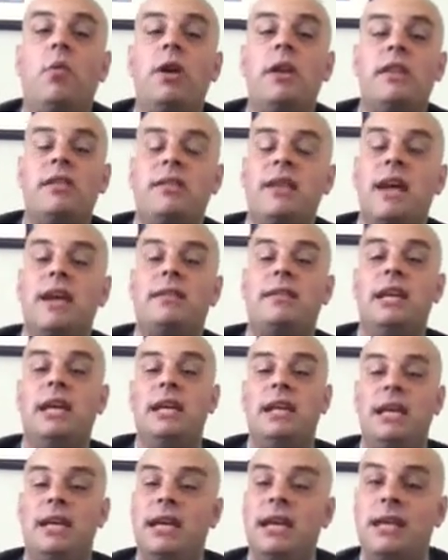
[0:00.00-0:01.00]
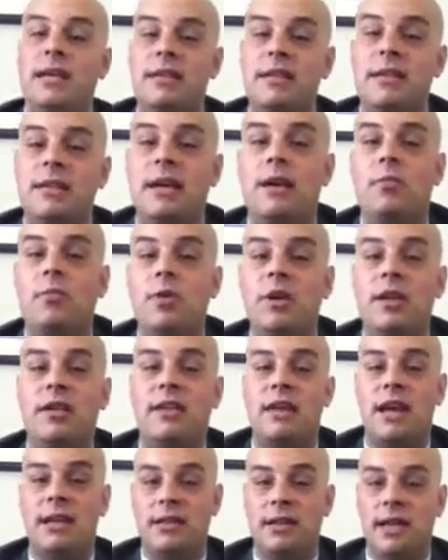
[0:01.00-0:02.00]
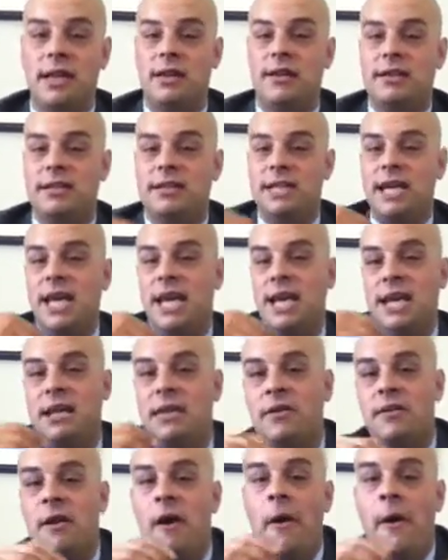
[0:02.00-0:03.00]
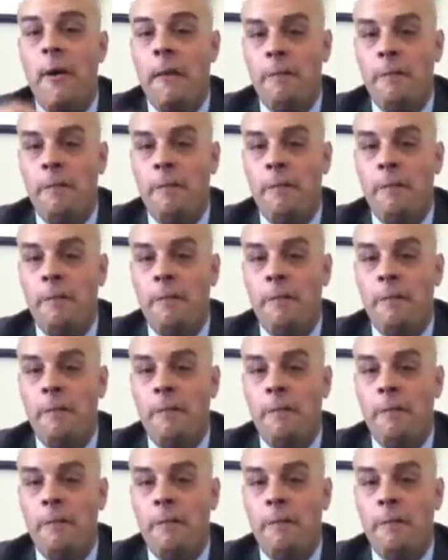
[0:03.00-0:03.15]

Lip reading: what exactly it is and what exactly it contains.